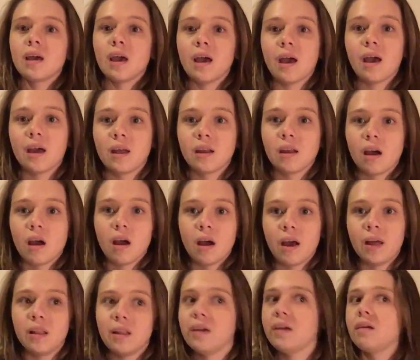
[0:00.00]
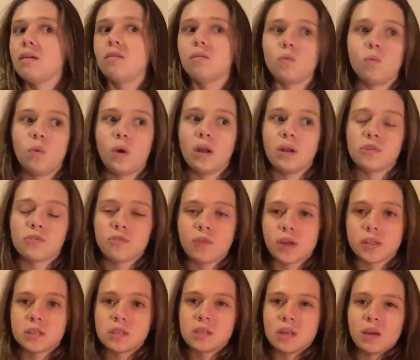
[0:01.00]
and I like went as
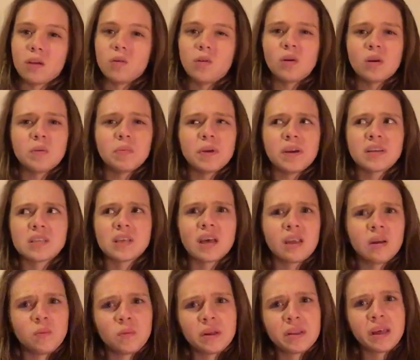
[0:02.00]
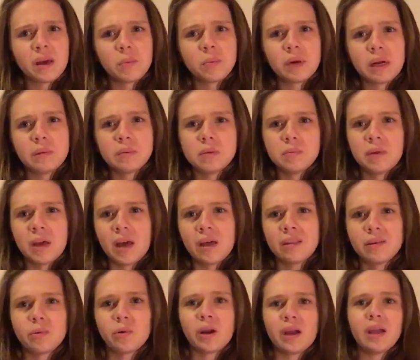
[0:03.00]
fast as I could because I didn't want that pram to be out
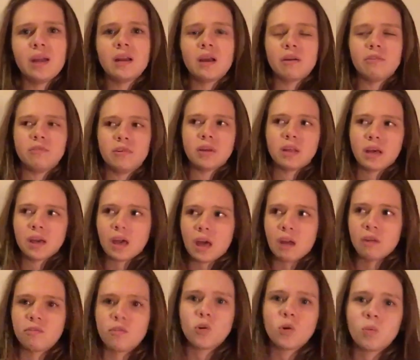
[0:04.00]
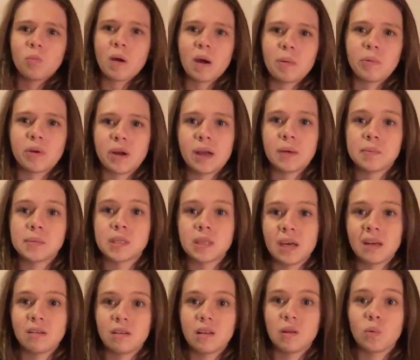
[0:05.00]
in the rain. I feel like out of all my prams,
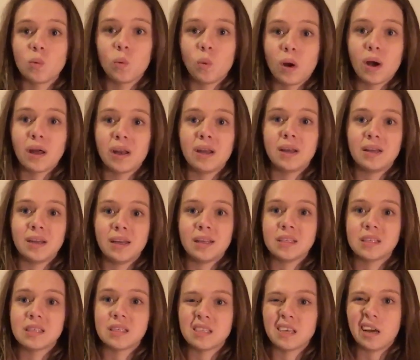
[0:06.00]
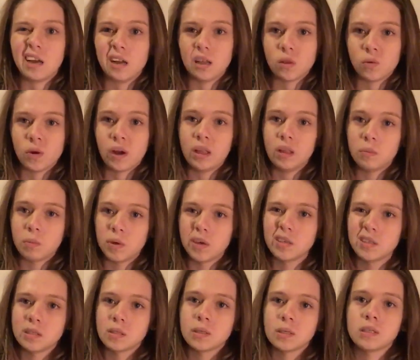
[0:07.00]
that one needs to stay out of the rain the
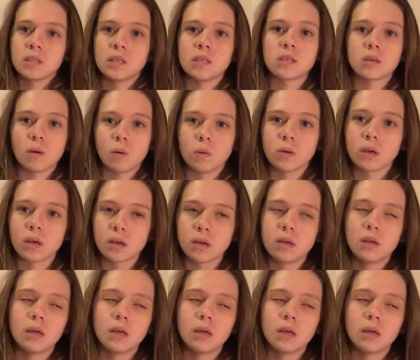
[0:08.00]
most because it's older.